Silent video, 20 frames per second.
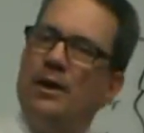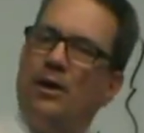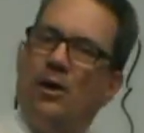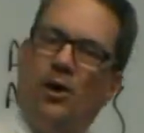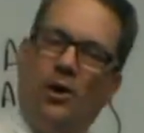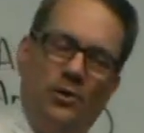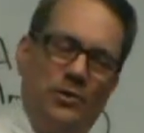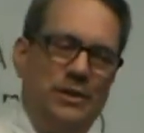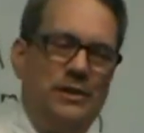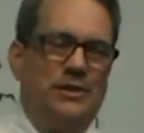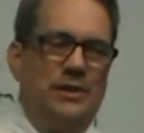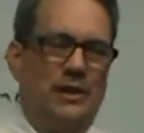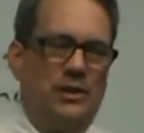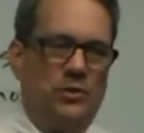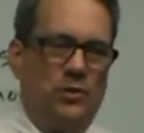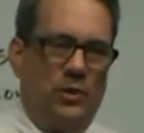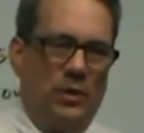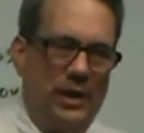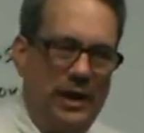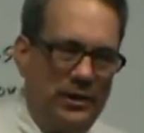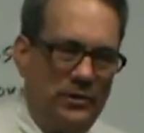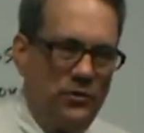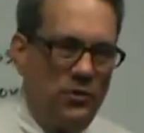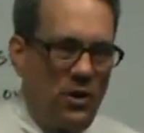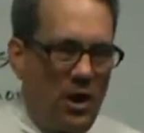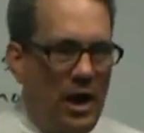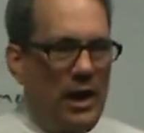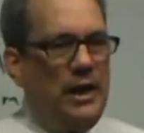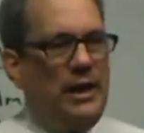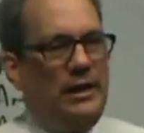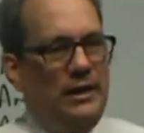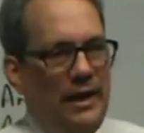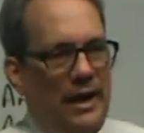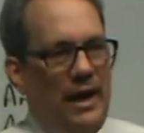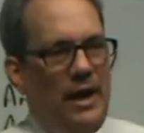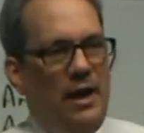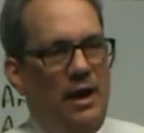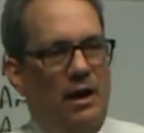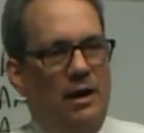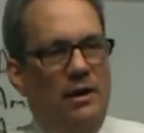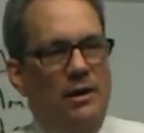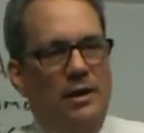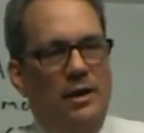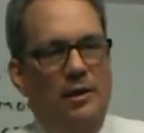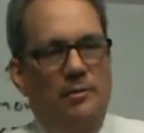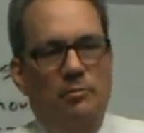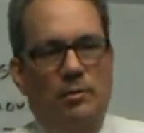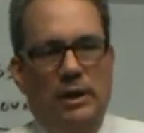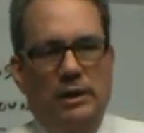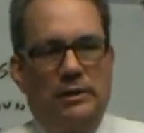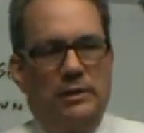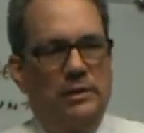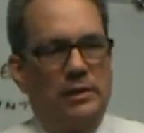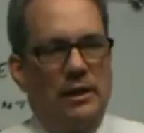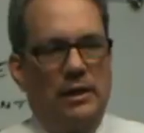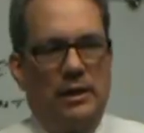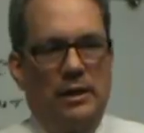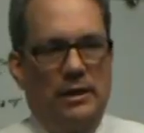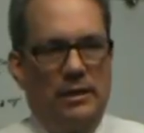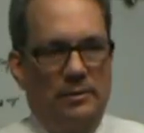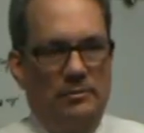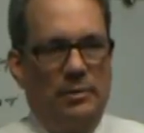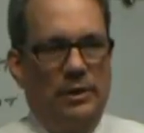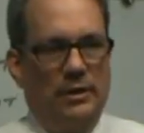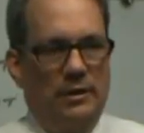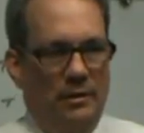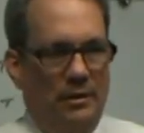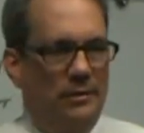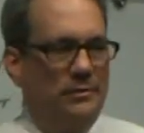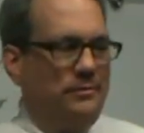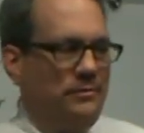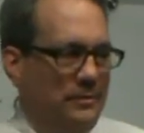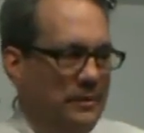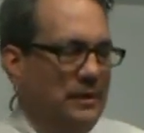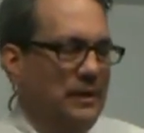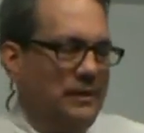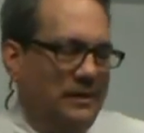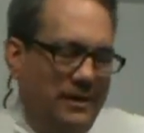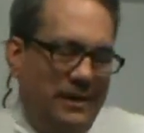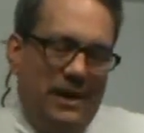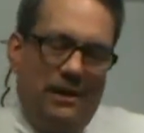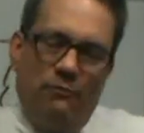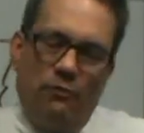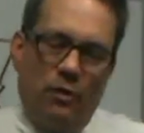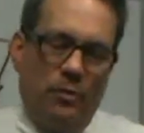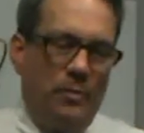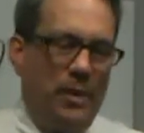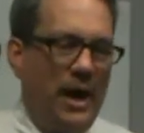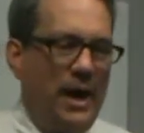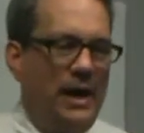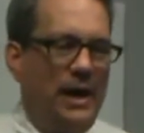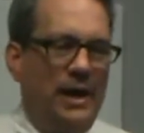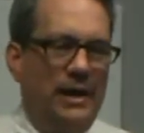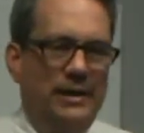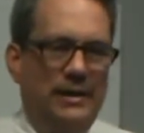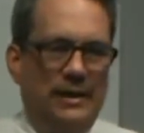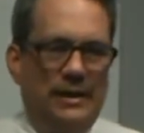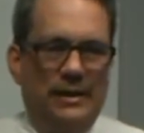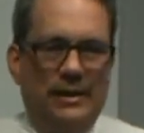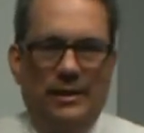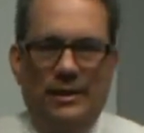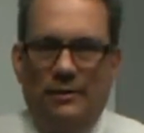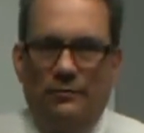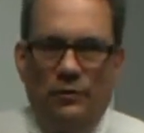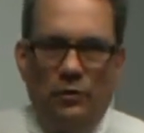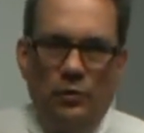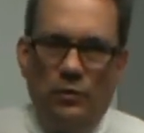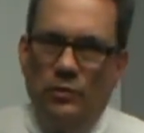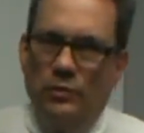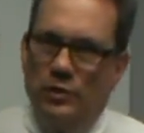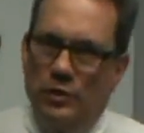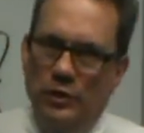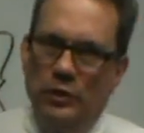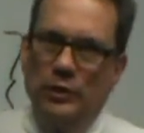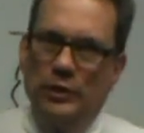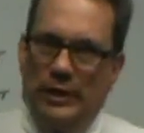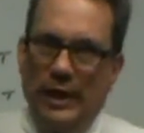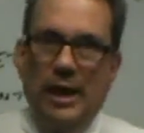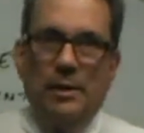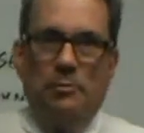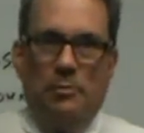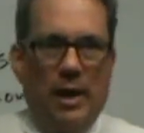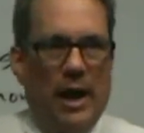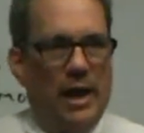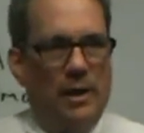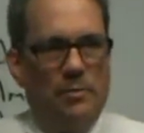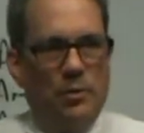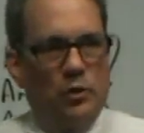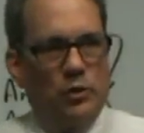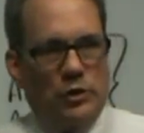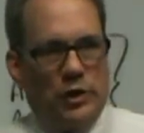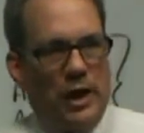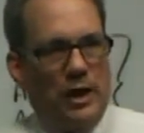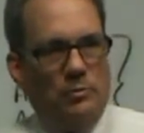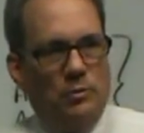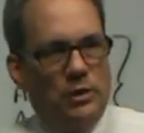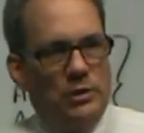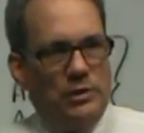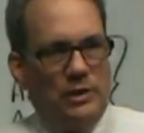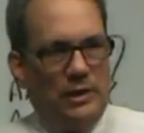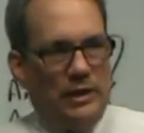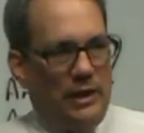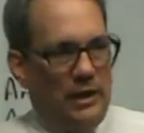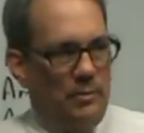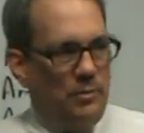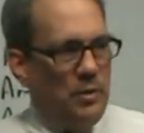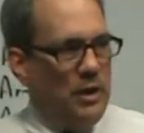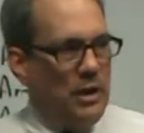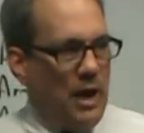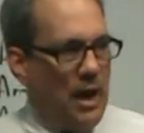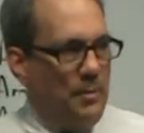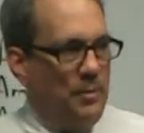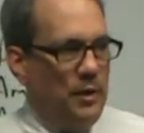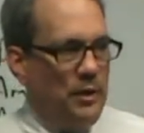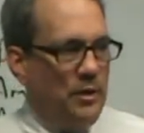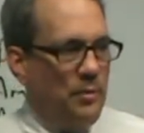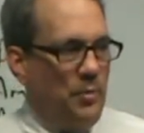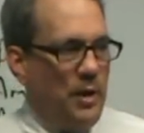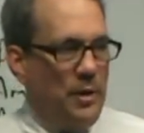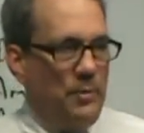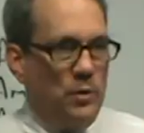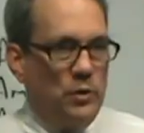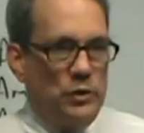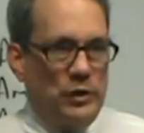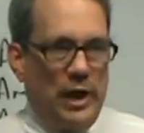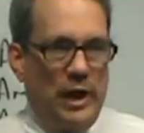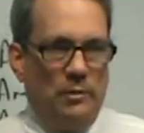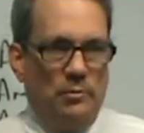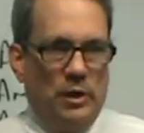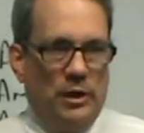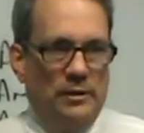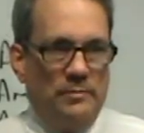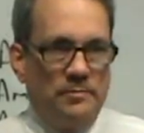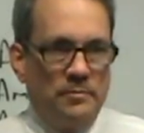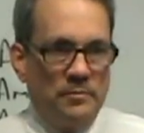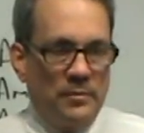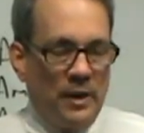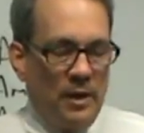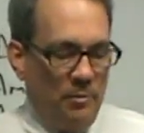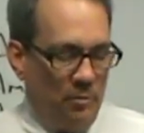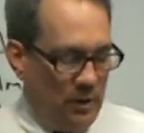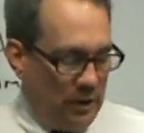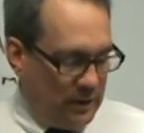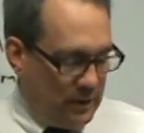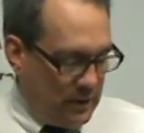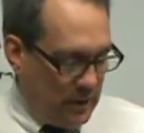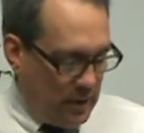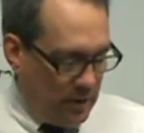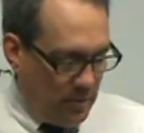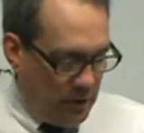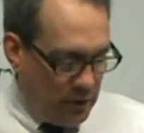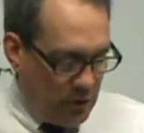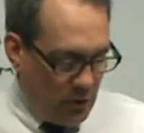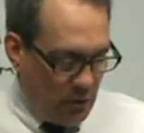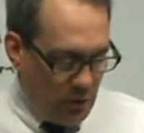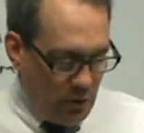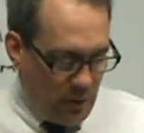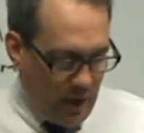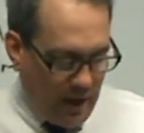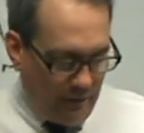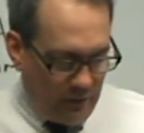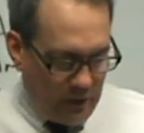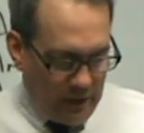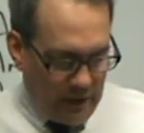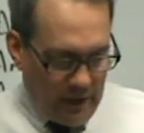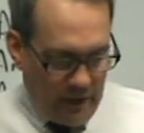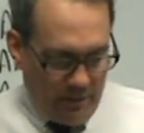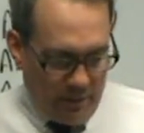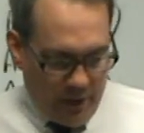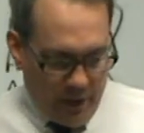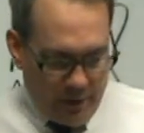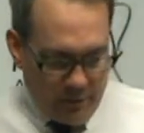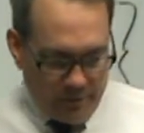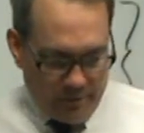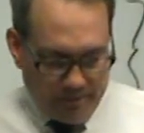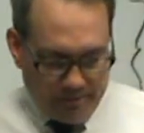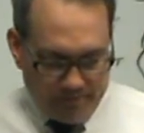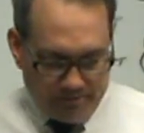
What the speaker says: all these things are electronic now, but never a bad idea if you still get paper statements to keep a copy of the paper statement. But you do have to keep those.